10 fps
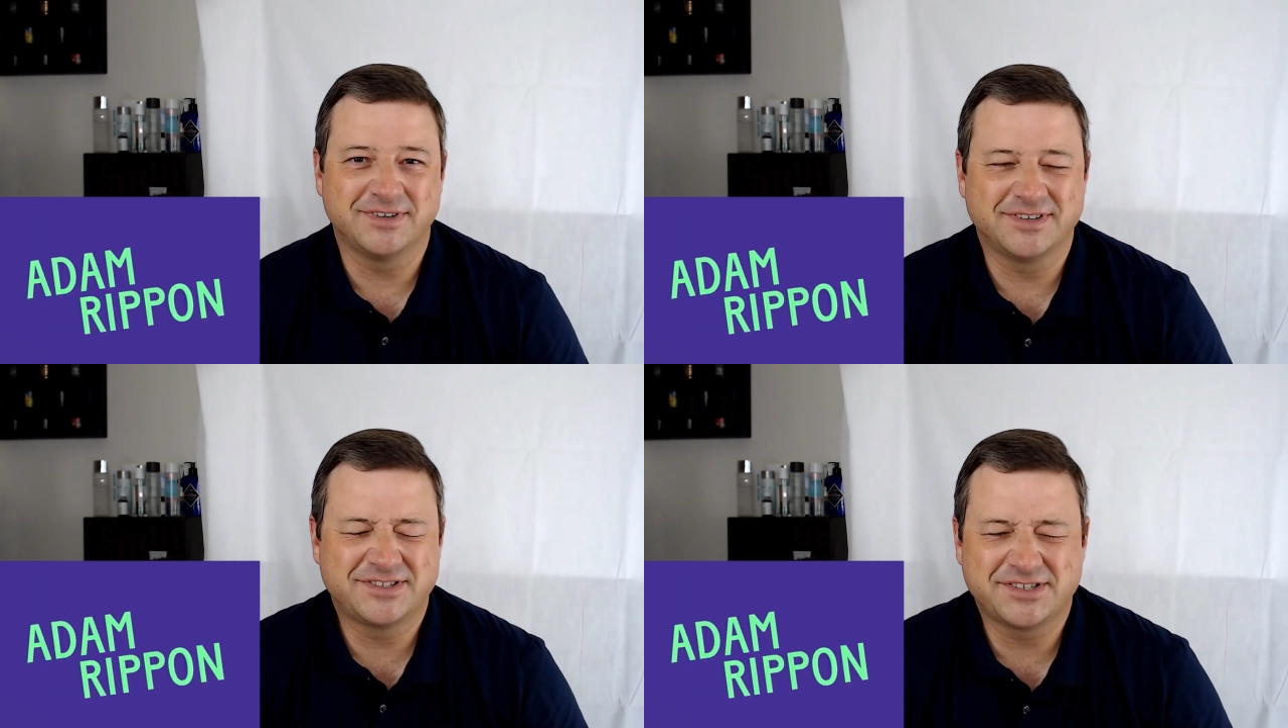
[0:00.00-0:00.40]

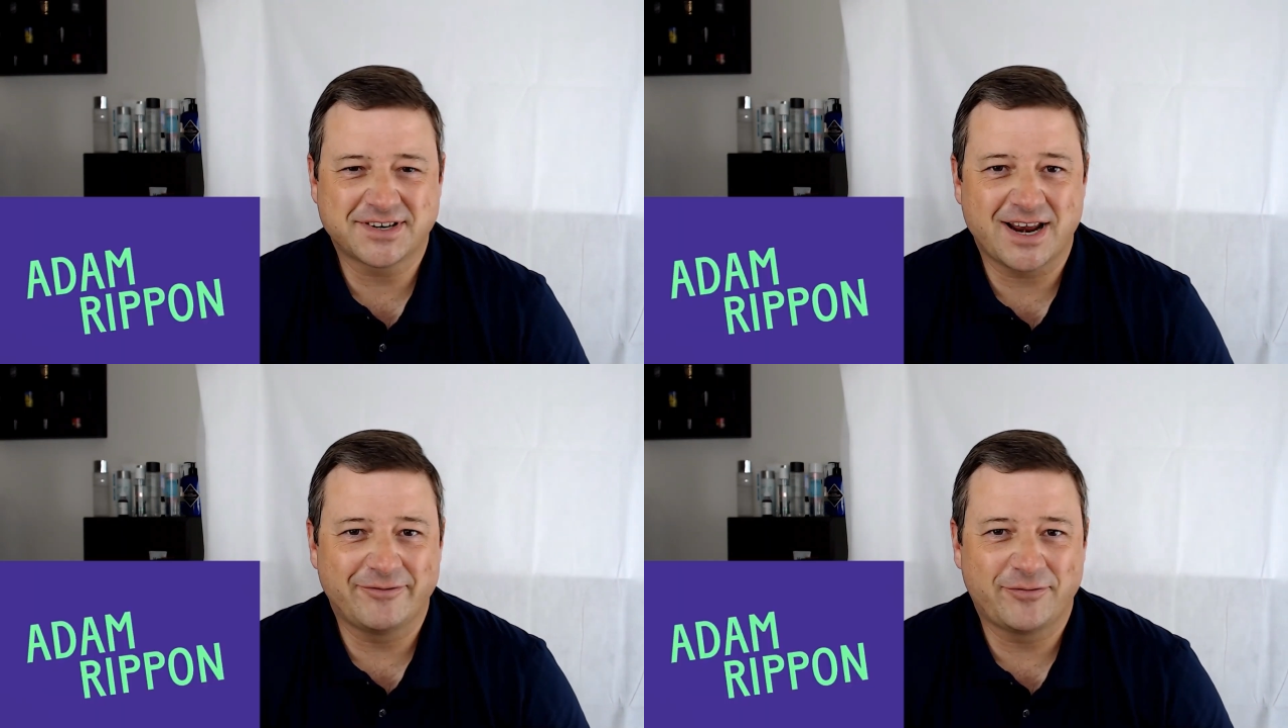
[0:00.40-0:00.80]
Just
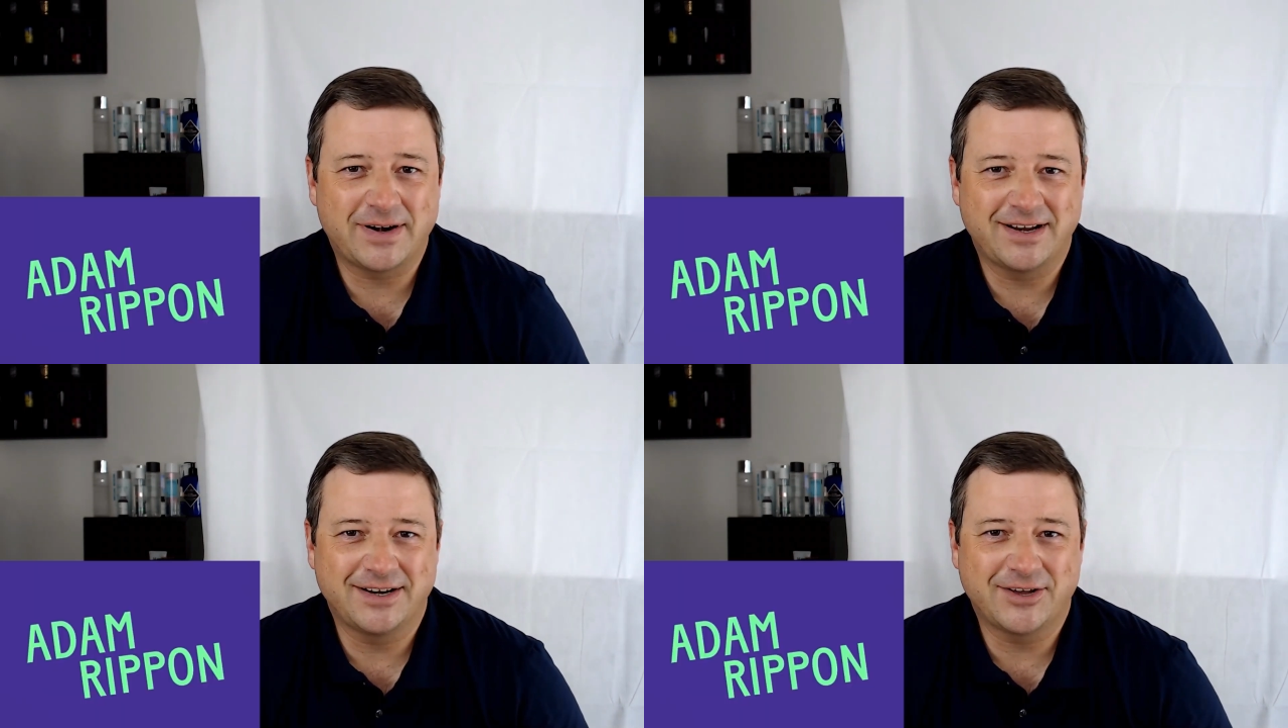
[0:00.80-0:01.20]
kind of
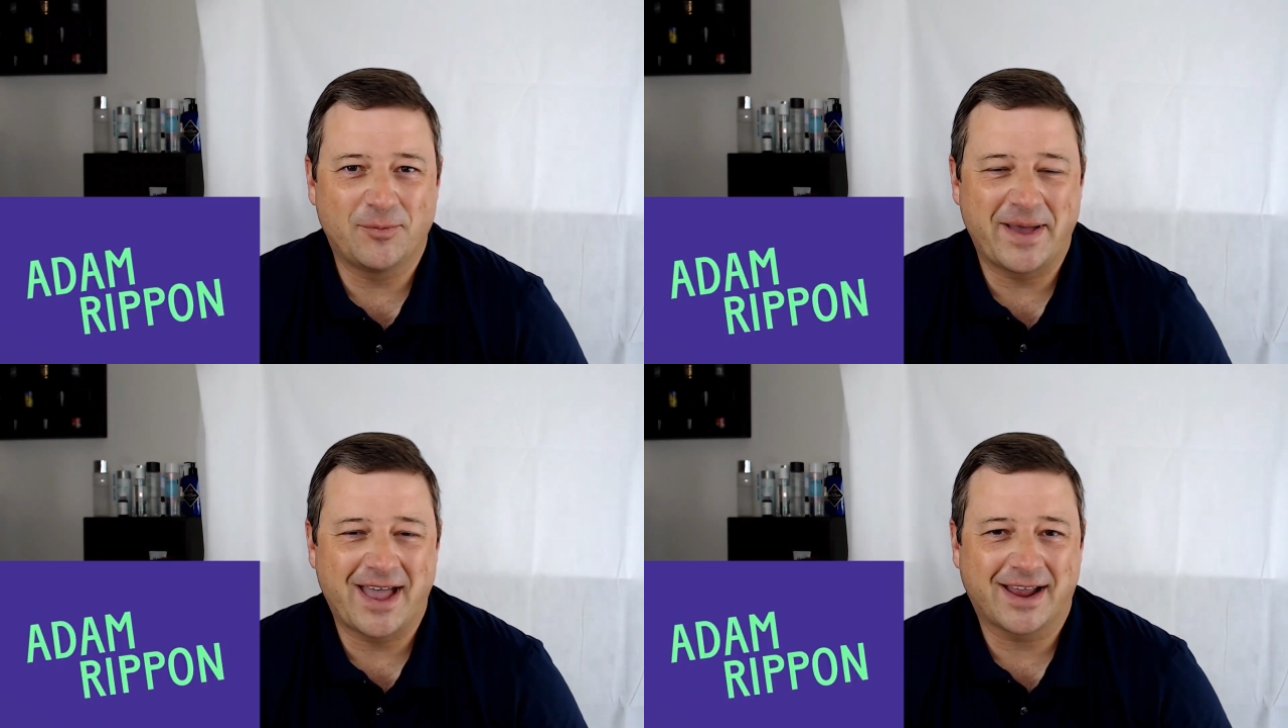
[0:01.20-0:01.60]
funny to go
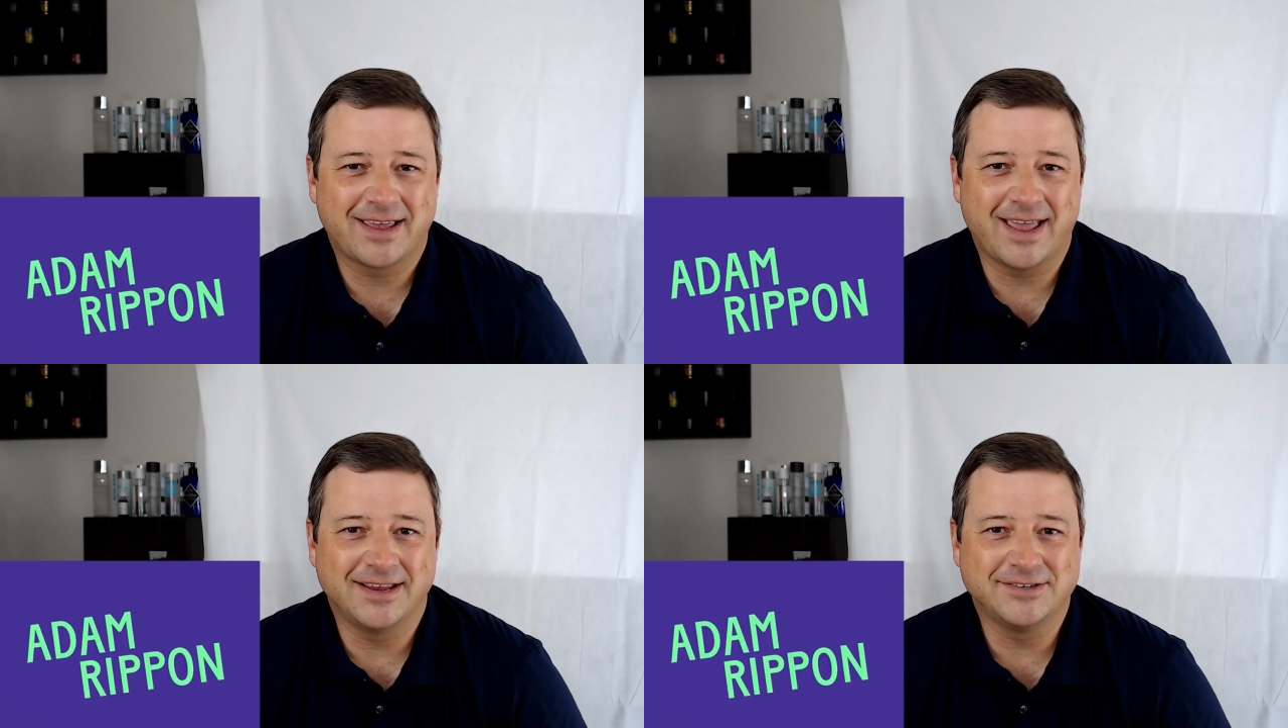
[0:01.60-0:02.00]

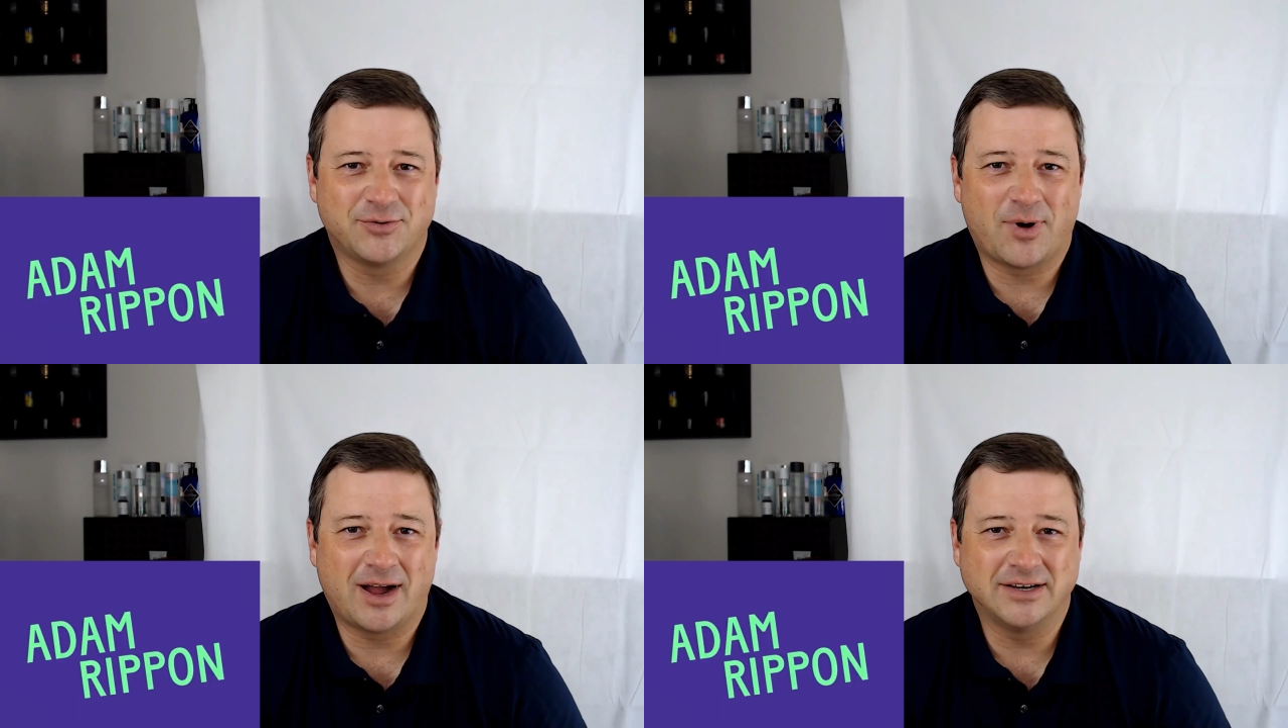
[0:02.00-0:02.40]
back and to
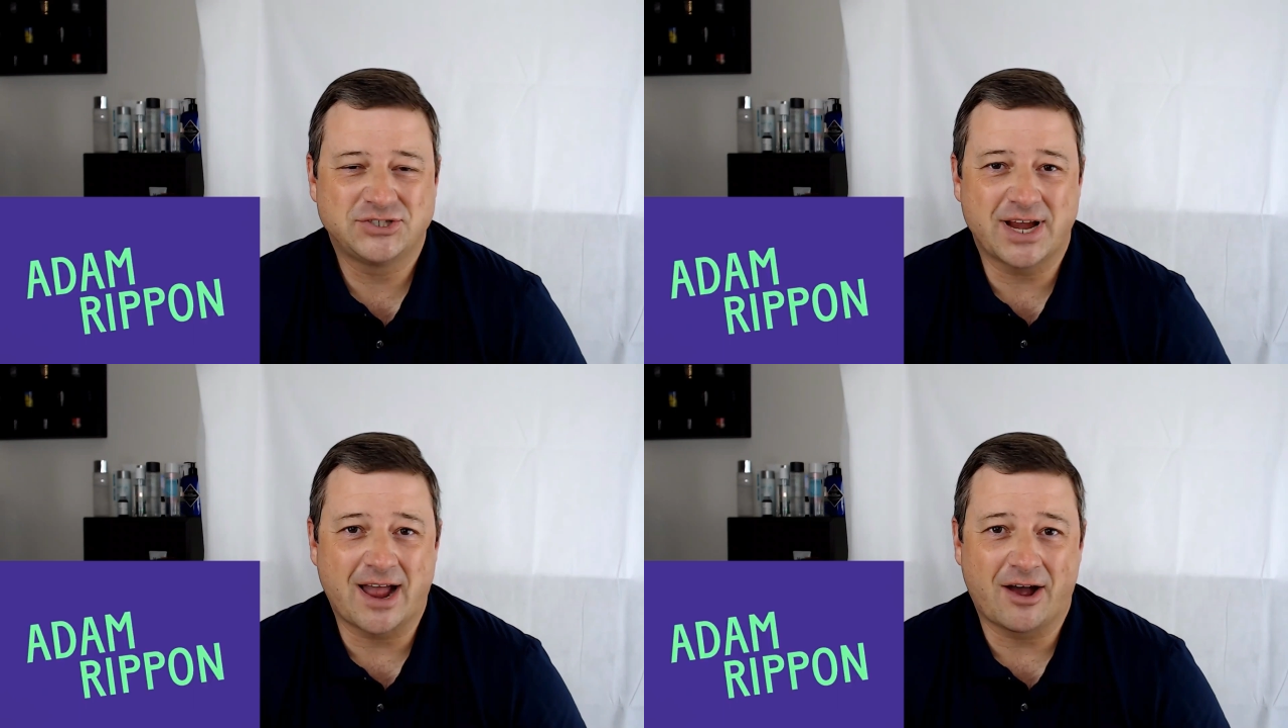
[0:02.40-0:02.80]

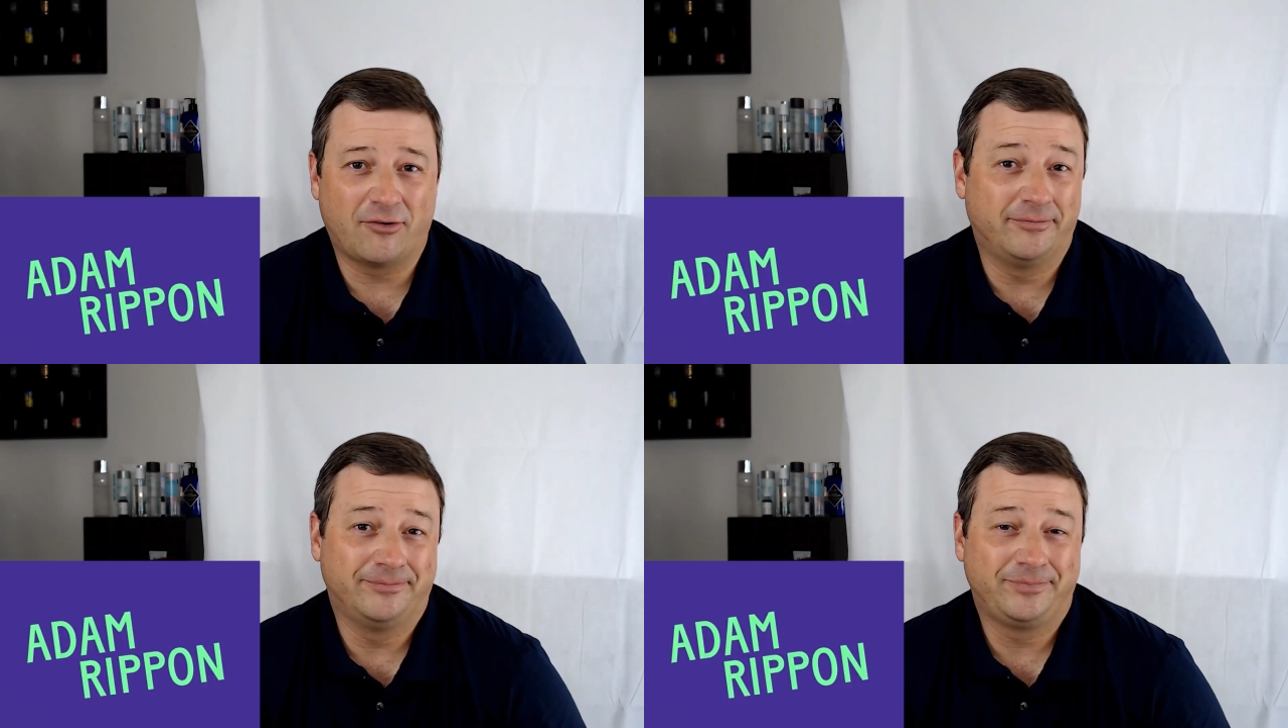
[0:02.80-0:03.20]
watch
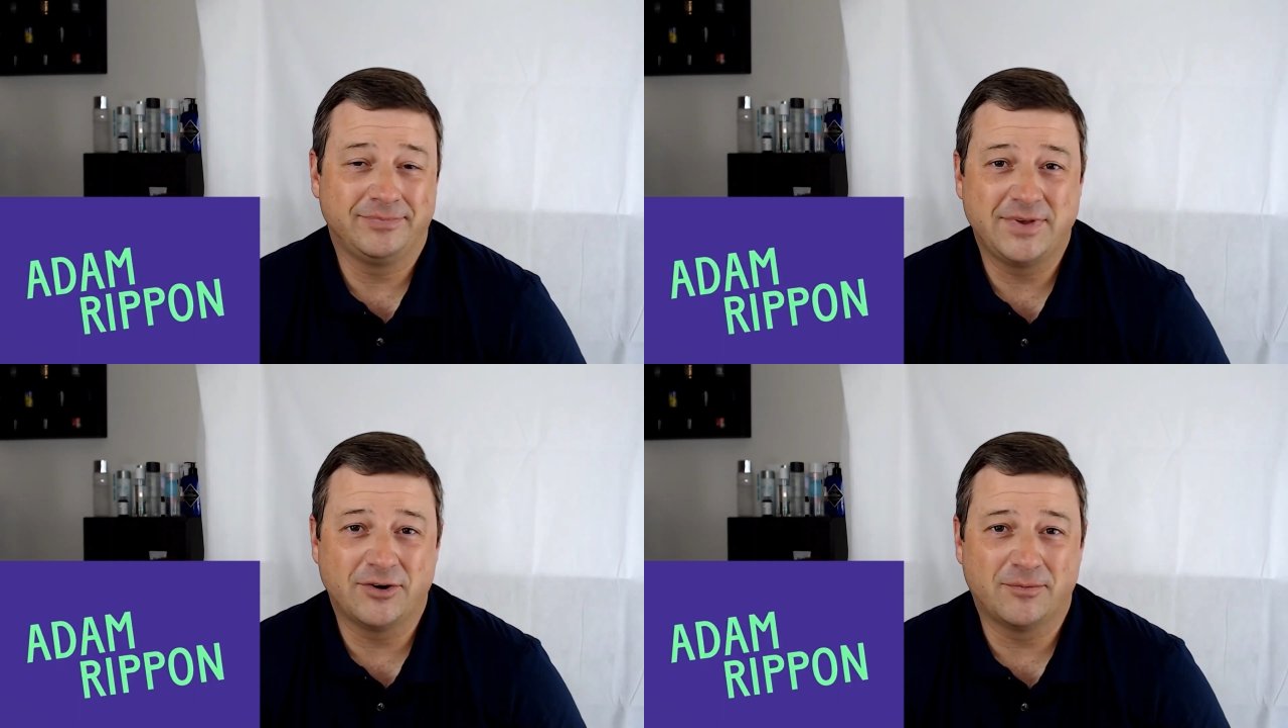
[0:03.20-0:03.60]
how,
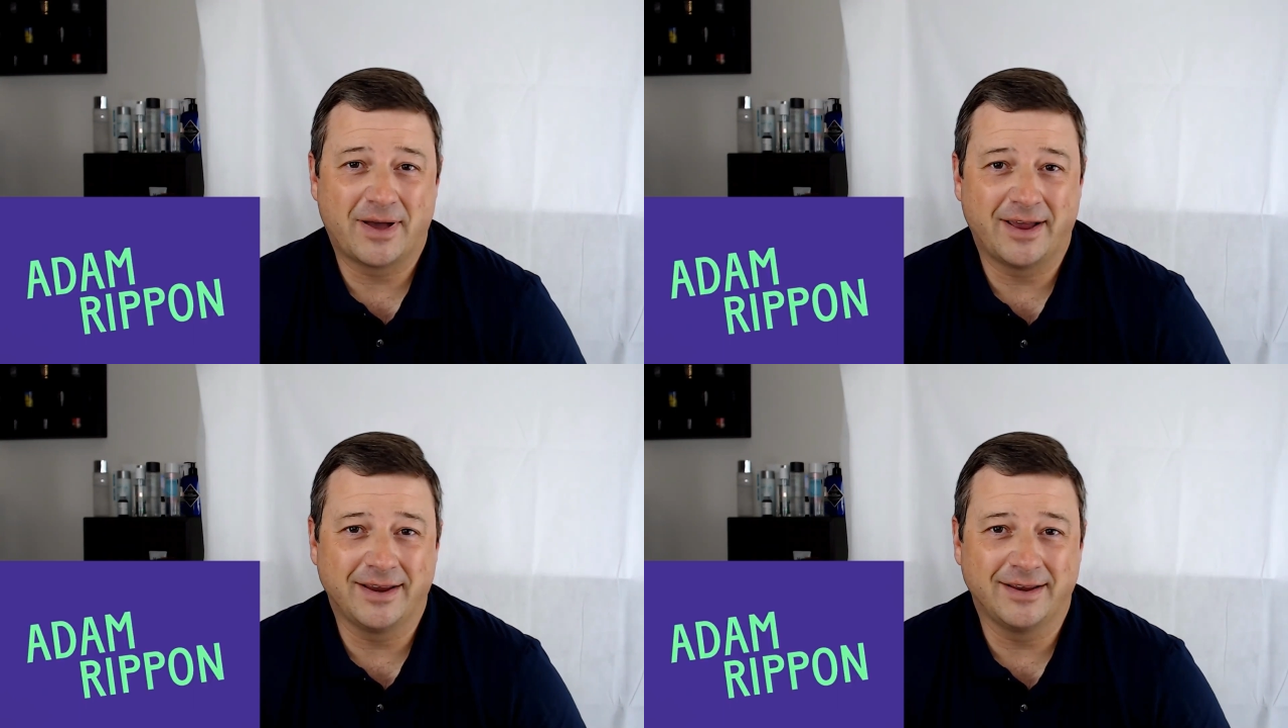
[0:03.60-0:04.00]
you know,
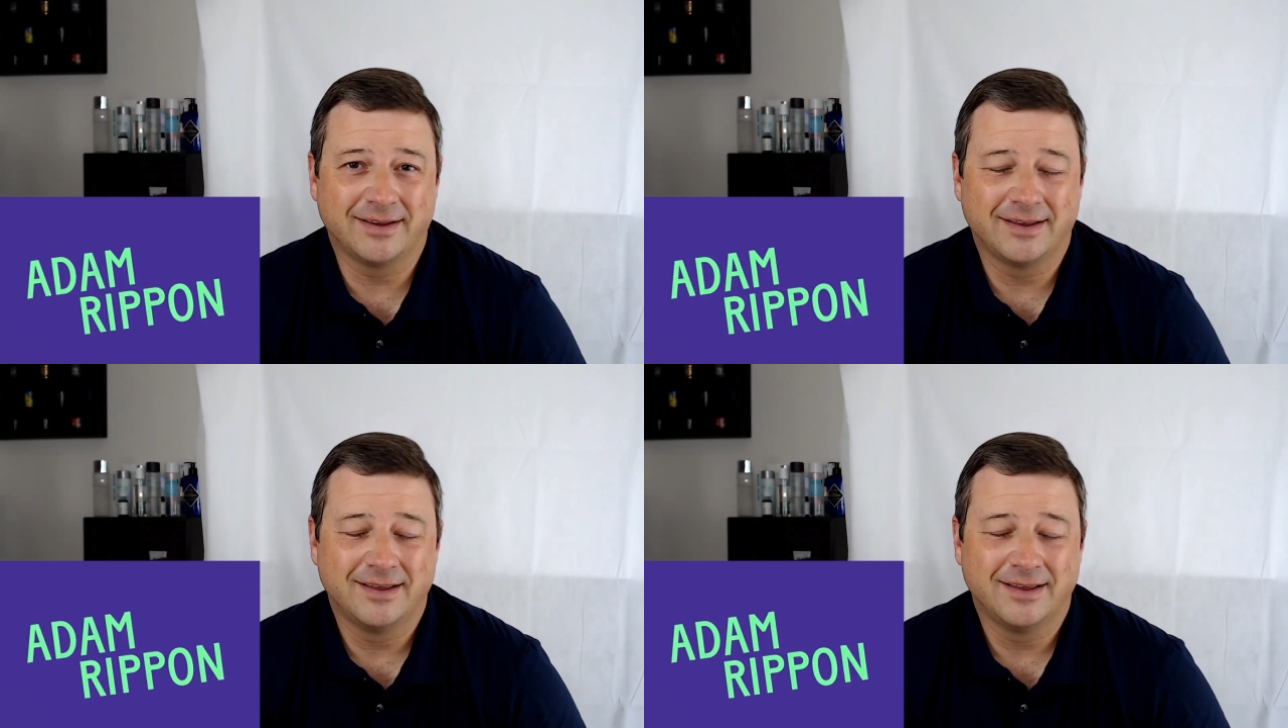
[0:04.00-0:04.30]
my